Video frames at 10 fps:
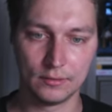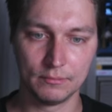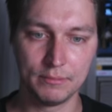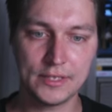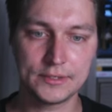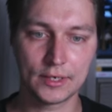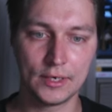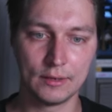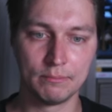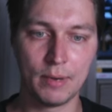
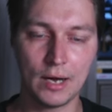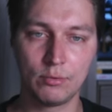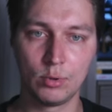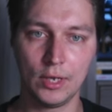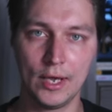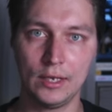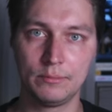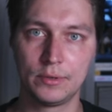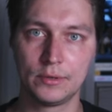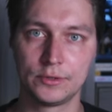Basically, buff will
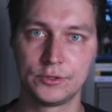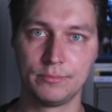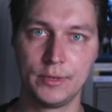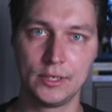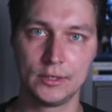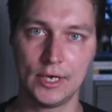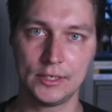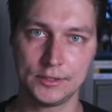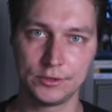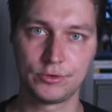help to build a
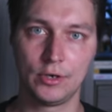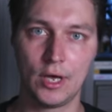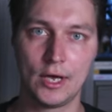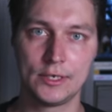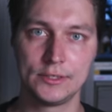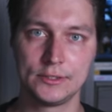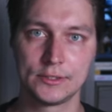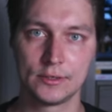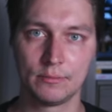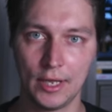centralized
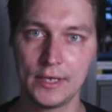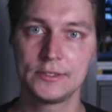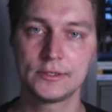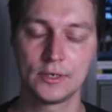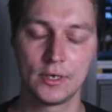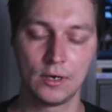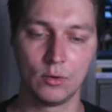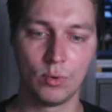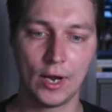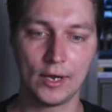place
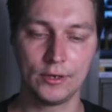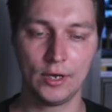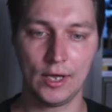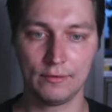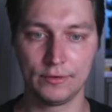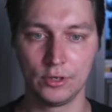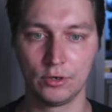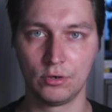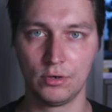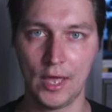where you have
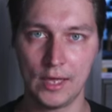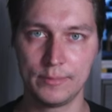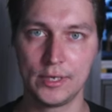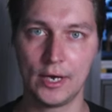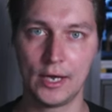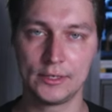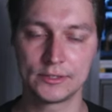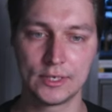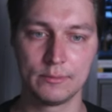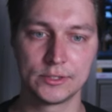your API
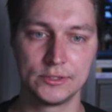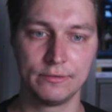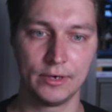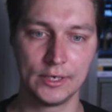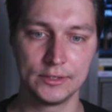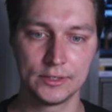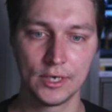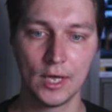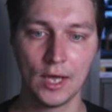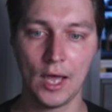schemas defined,
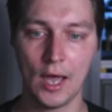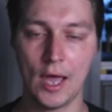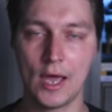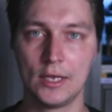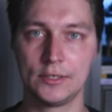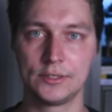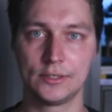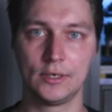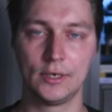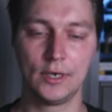and
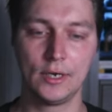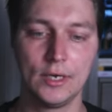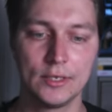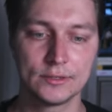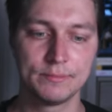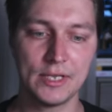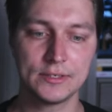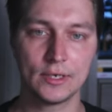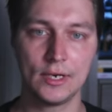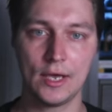it is
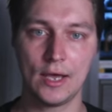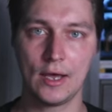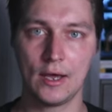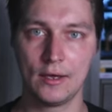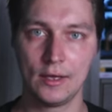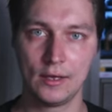basically a